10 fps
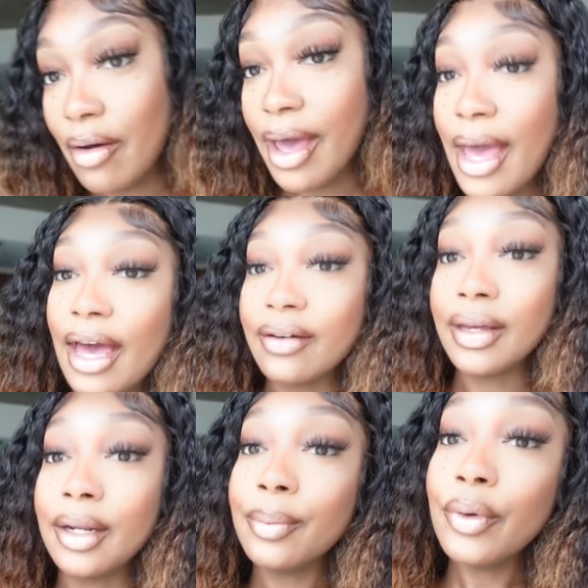so i have
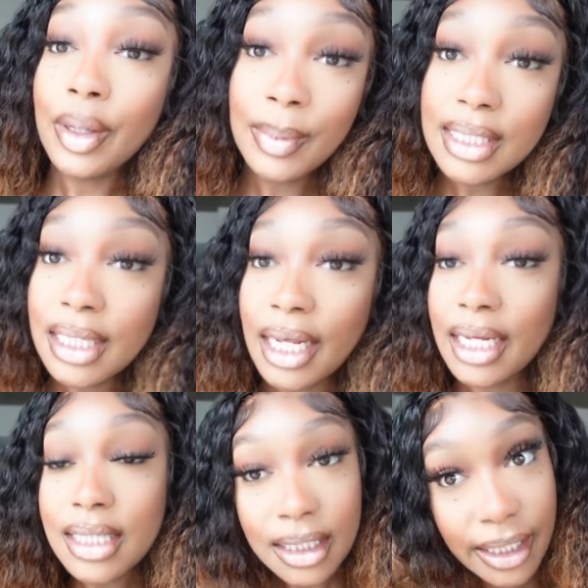an appointment
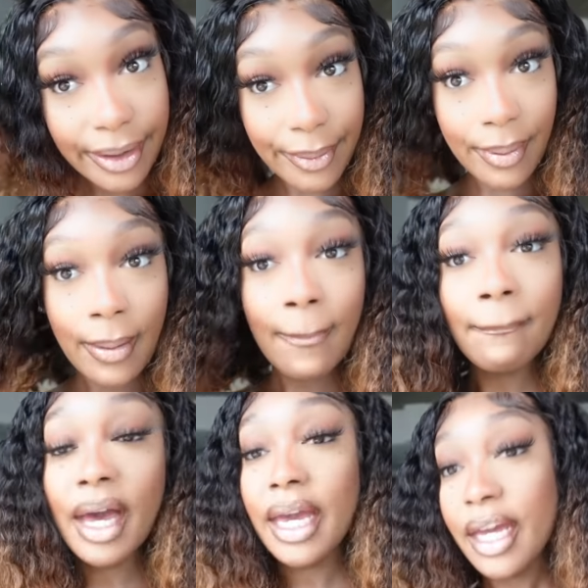today to get
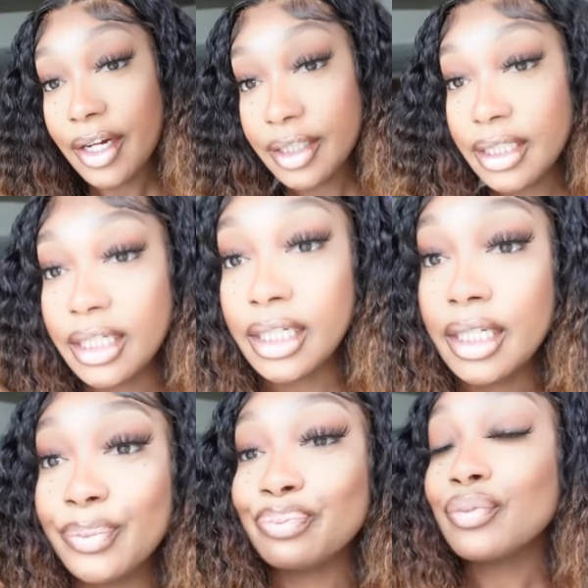my hair
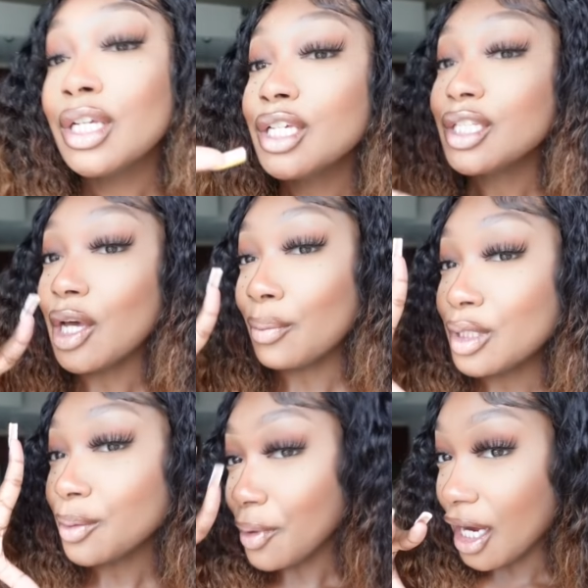done so i'm
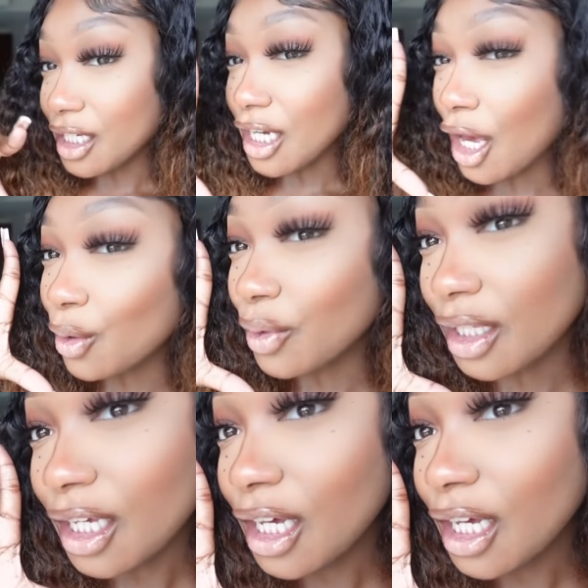gonna surprise y'all with the